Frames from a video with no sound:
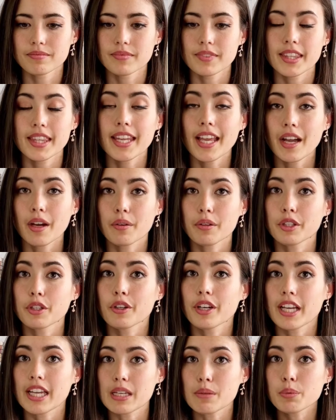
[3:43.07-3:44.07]
Now, you're
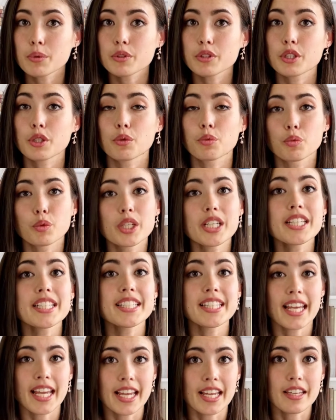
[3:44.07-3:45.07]
able to
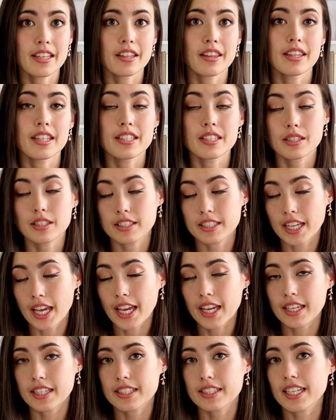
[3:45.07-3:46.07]
retake this
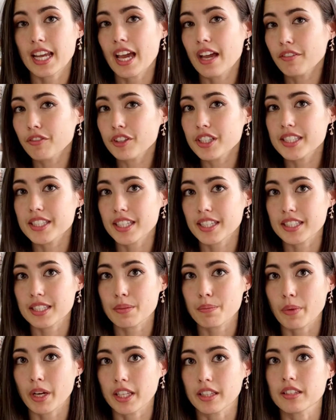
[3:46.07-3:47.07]
test every 6
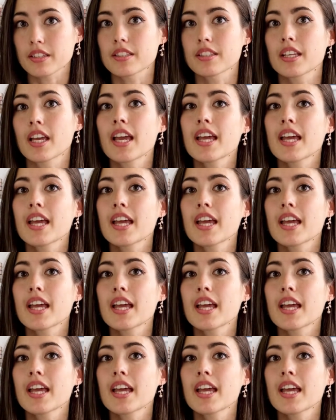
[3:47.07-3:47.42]
months.